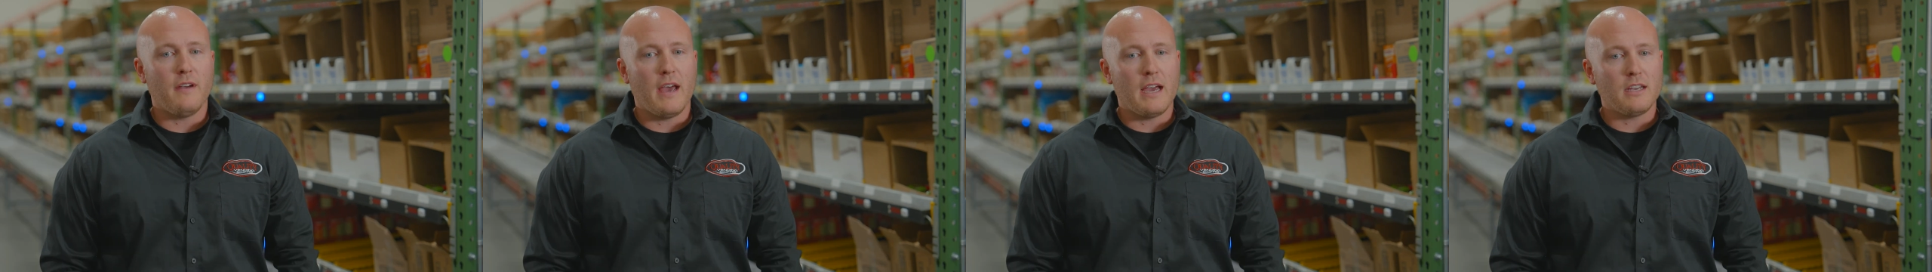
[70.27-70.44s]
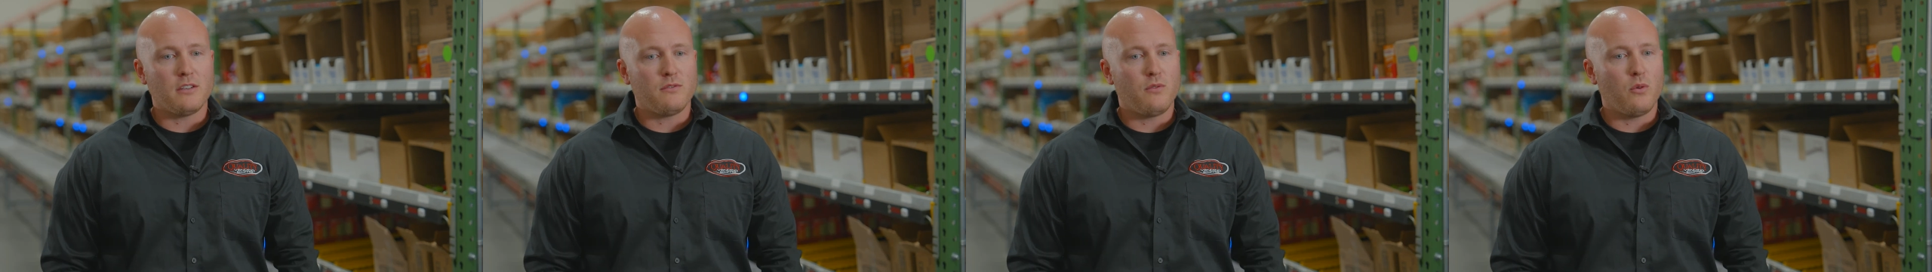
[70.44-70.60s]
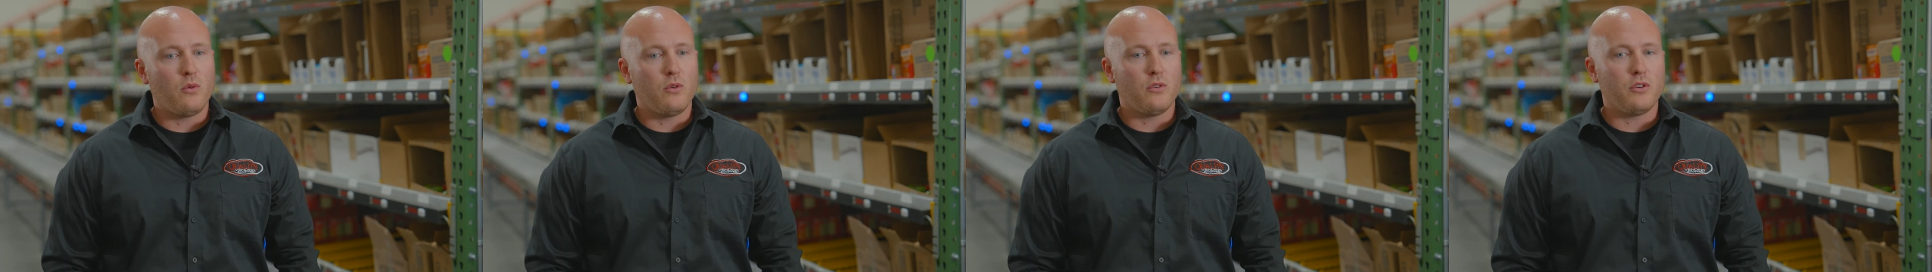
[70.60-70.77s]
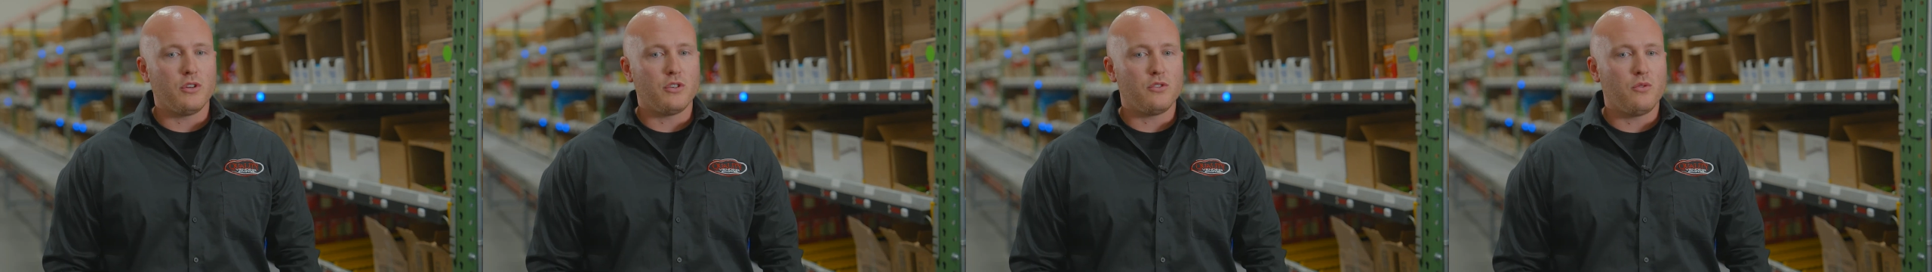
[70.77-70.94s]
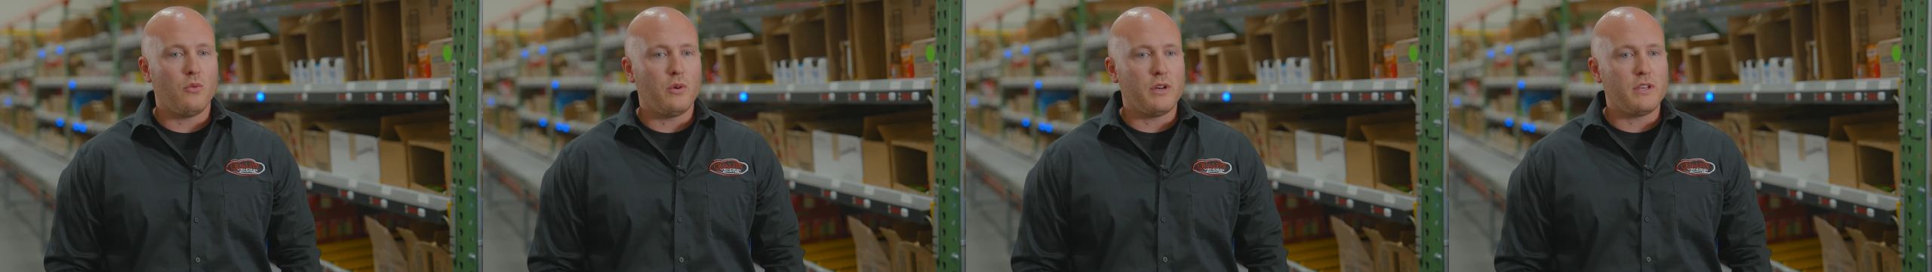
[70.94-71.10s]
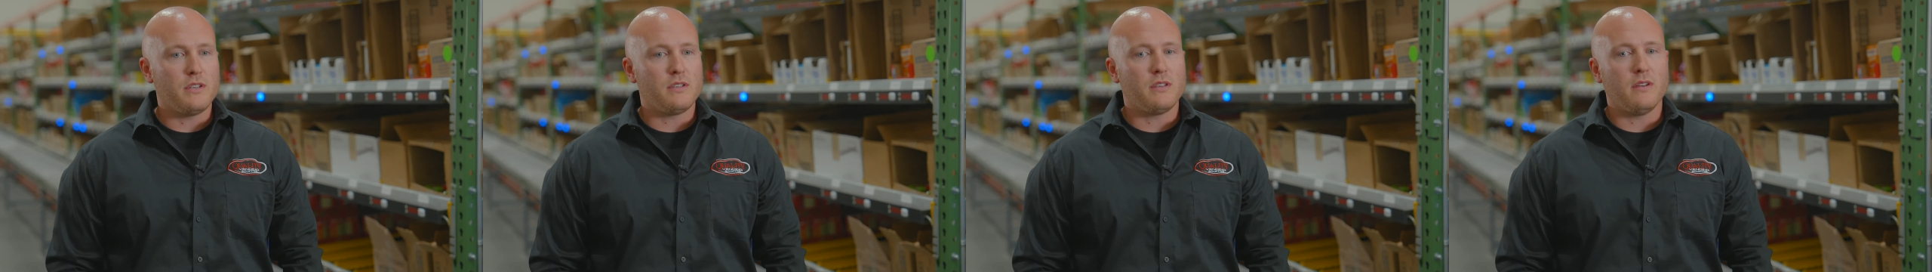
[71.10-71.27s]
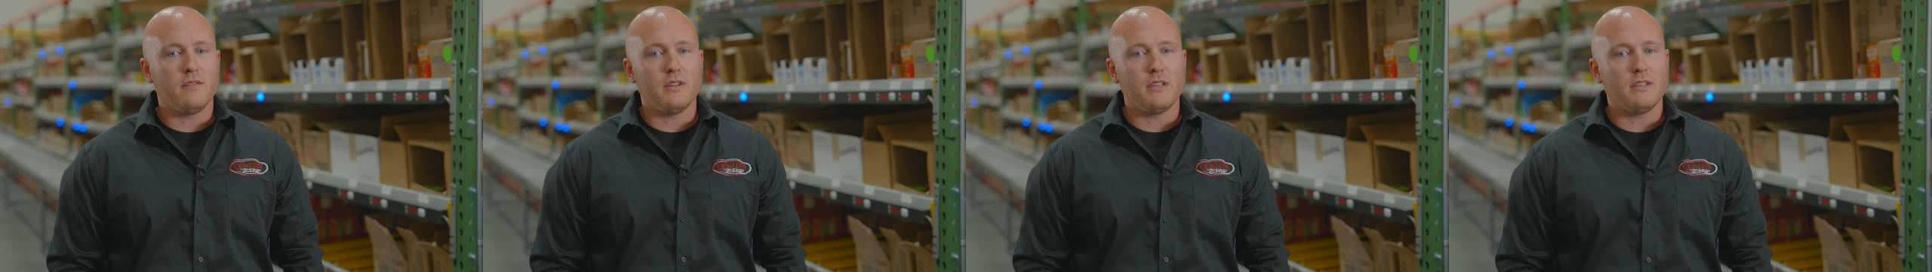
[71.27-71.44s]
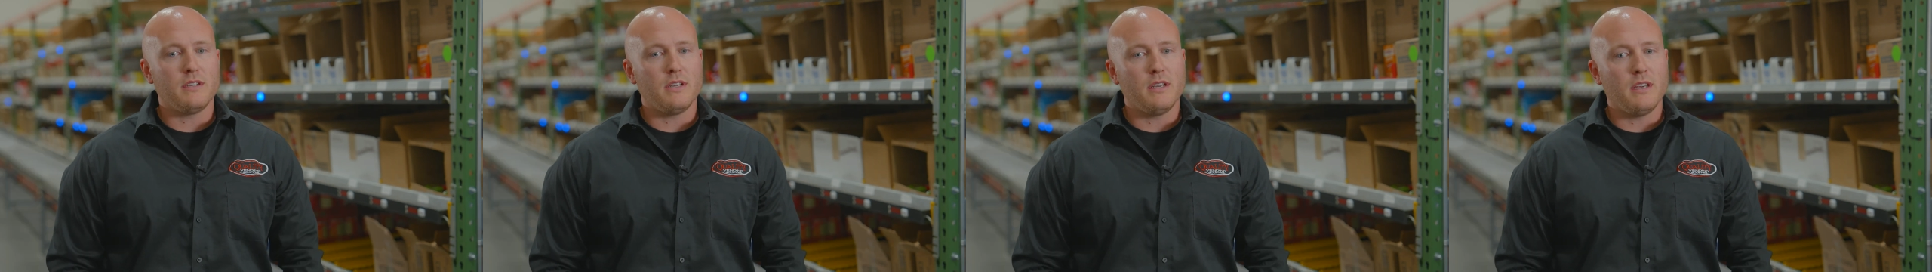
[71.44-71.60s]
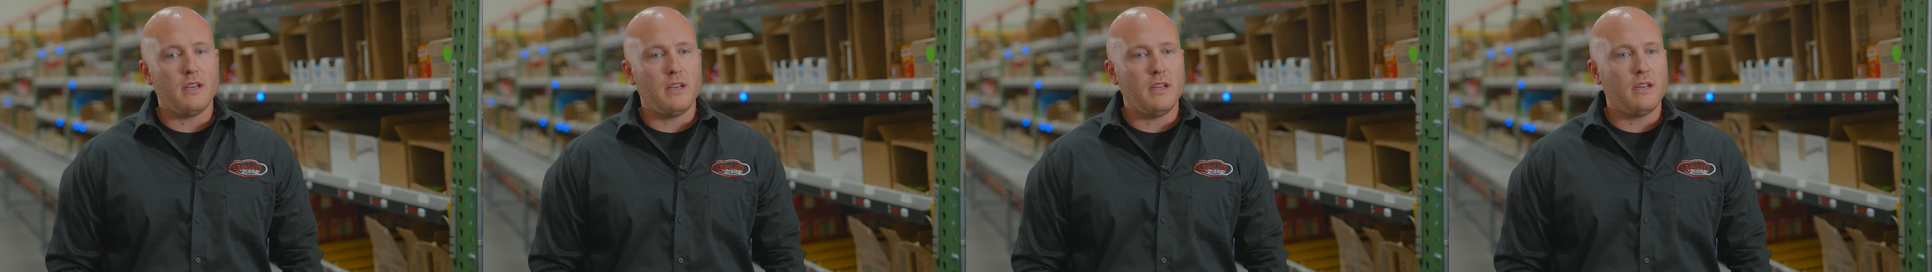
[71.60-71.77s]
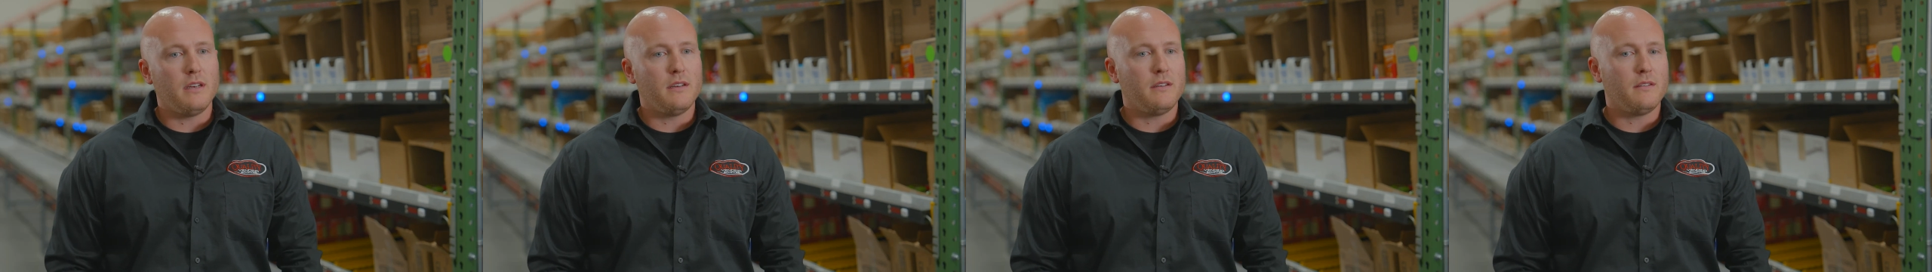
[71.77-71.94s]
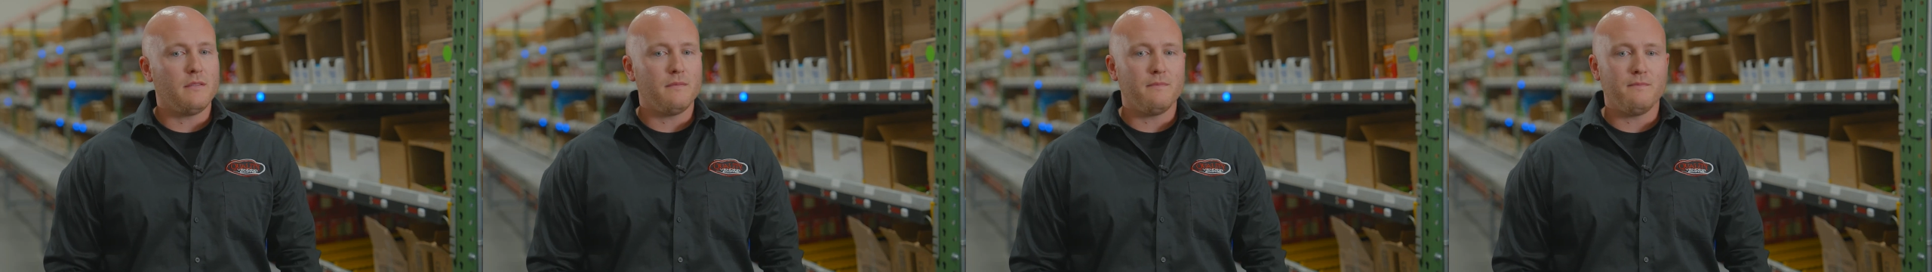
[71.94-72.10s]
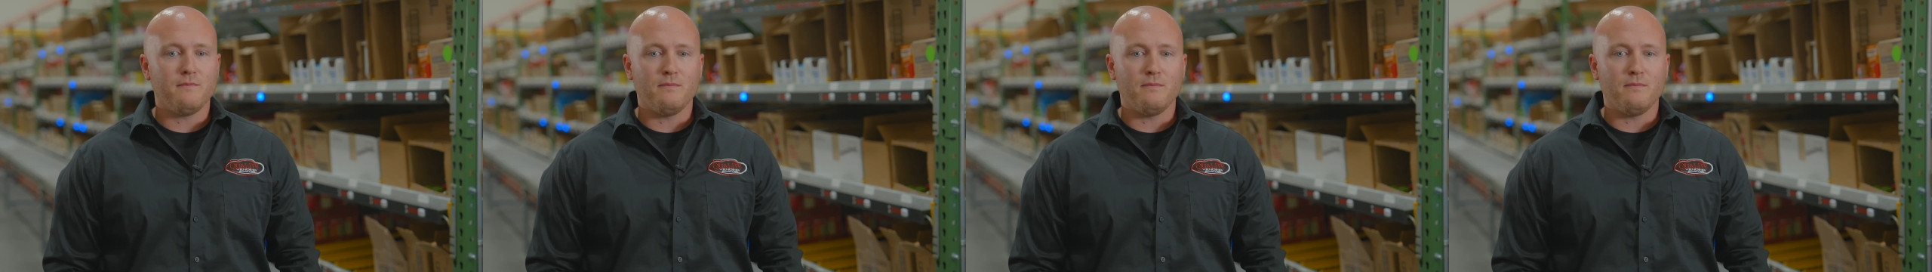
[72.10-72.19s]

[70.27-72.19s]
Fast forward to 2017,